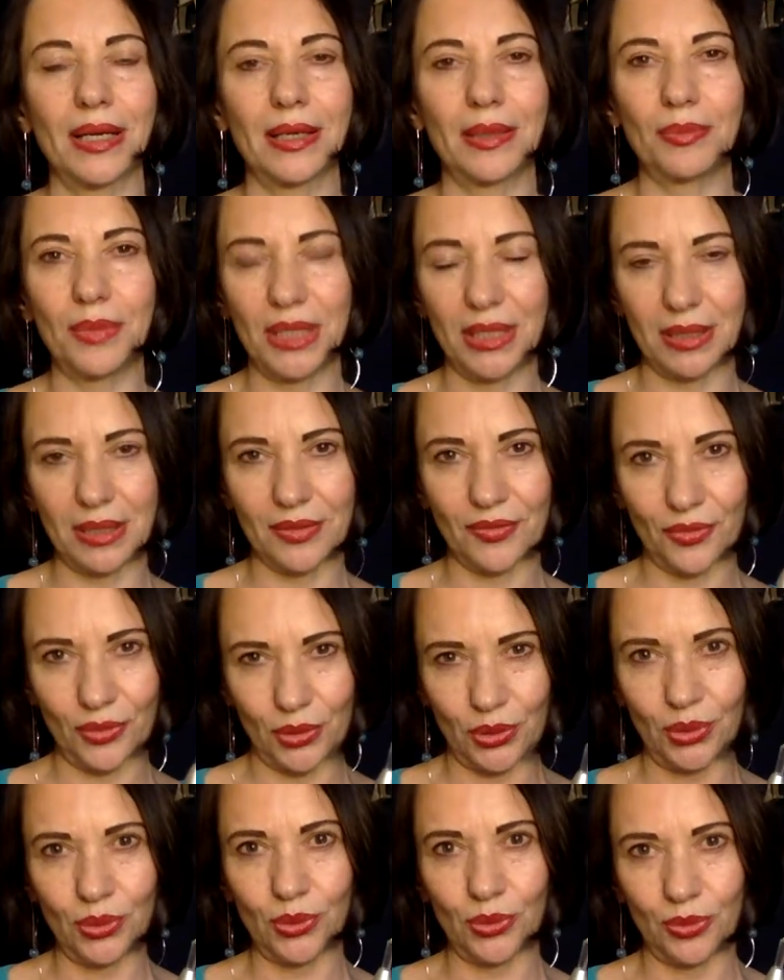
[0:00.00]
means for
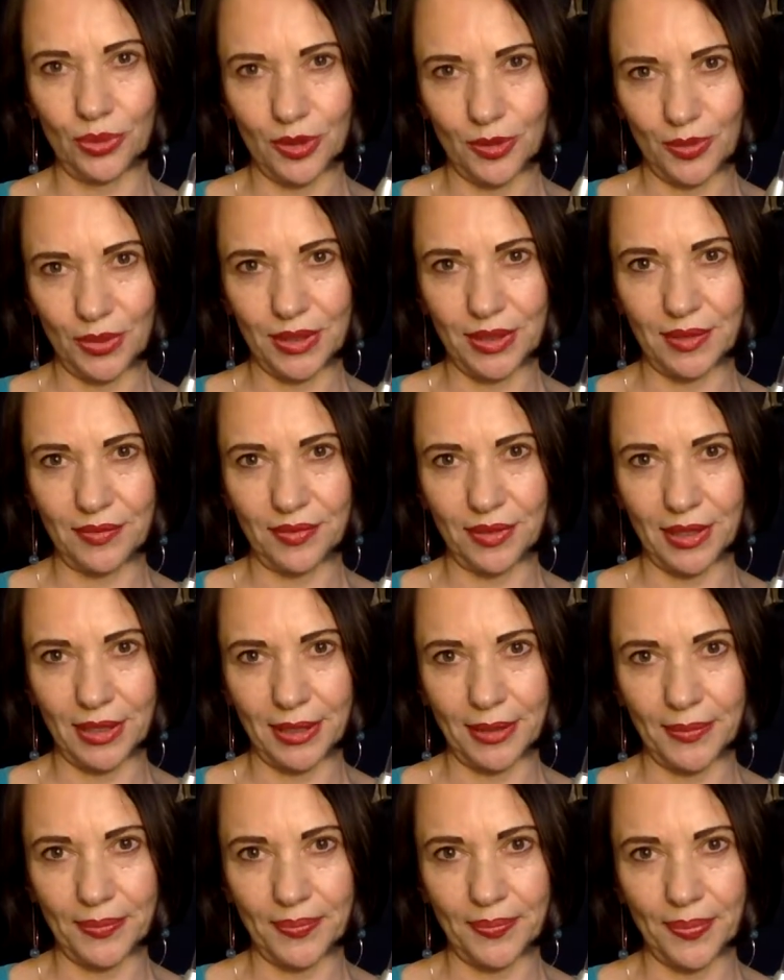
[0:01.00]
you
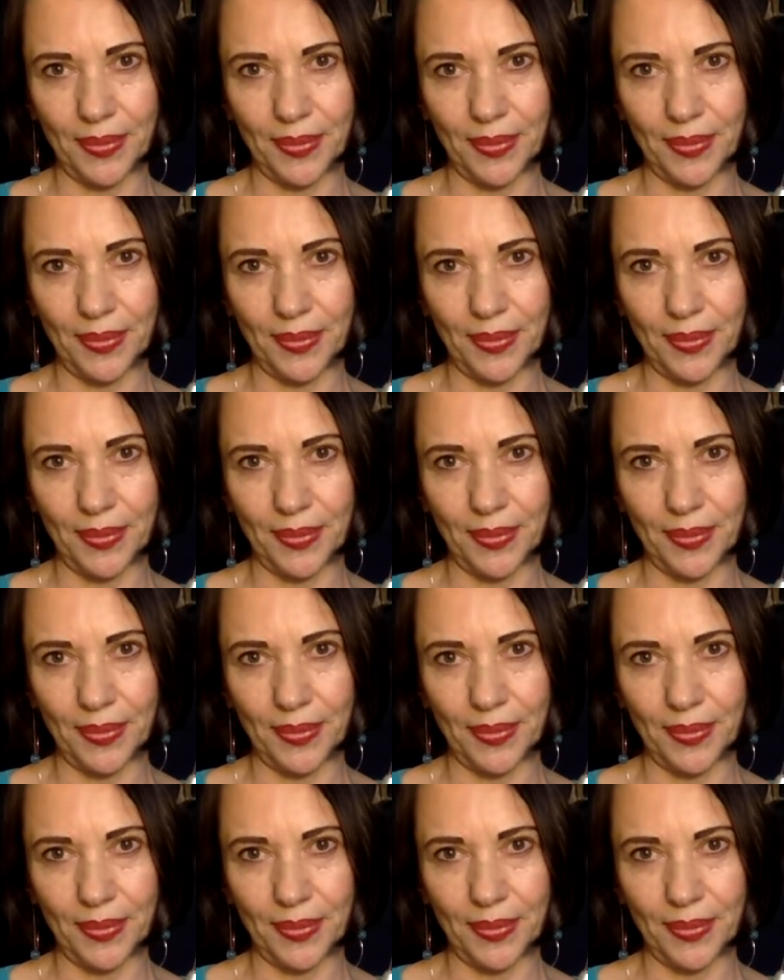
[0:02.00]
specifically.